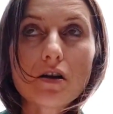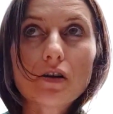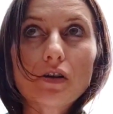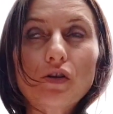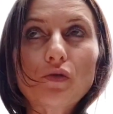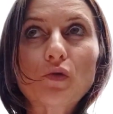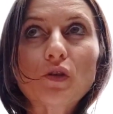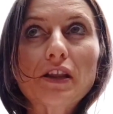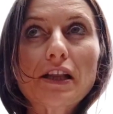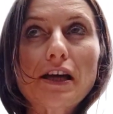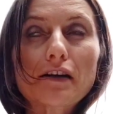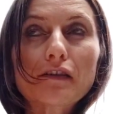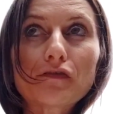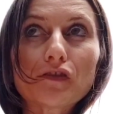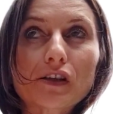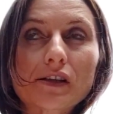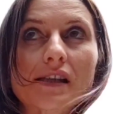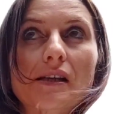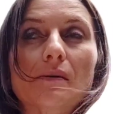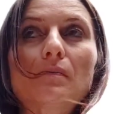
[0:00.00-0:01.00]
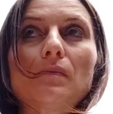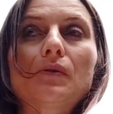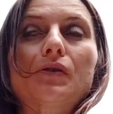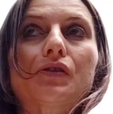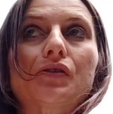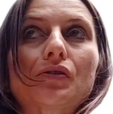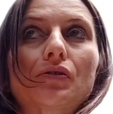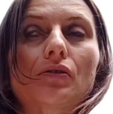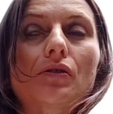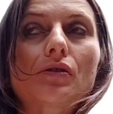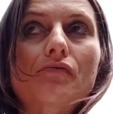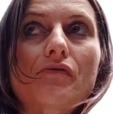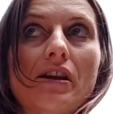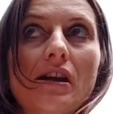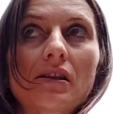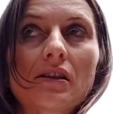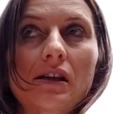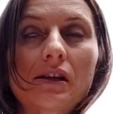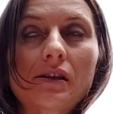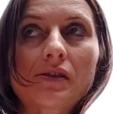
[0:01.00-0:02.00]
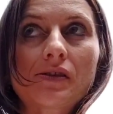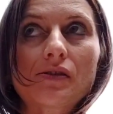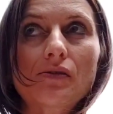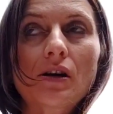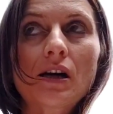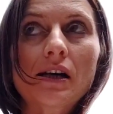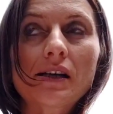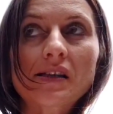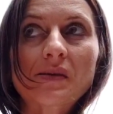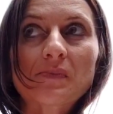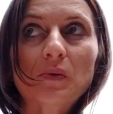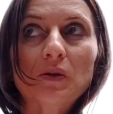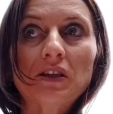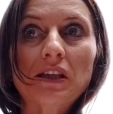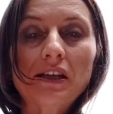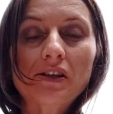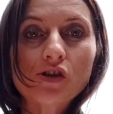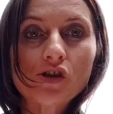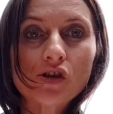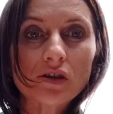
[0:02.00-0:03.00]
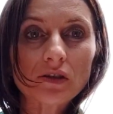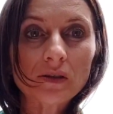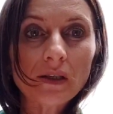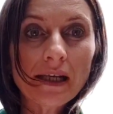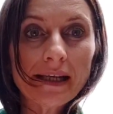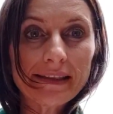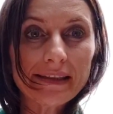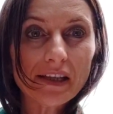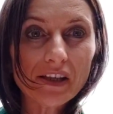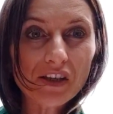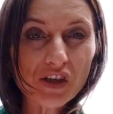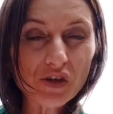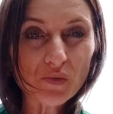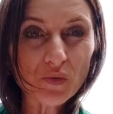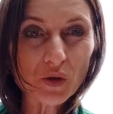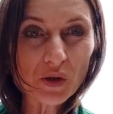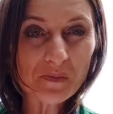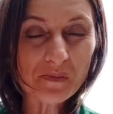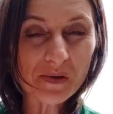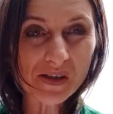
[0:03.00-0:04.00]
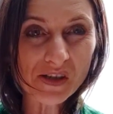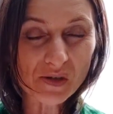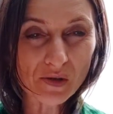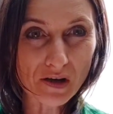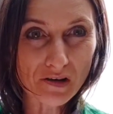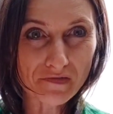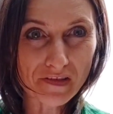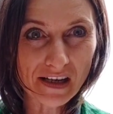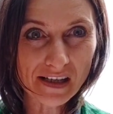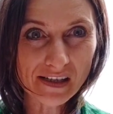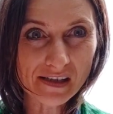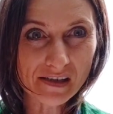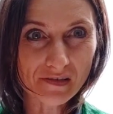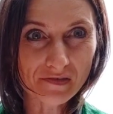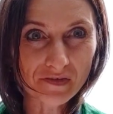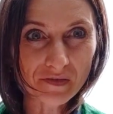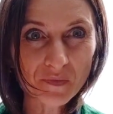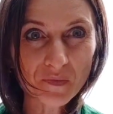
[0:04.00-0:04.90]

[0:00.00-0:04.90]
you would like, for example, to realize your highest potential, then you won't be so effective.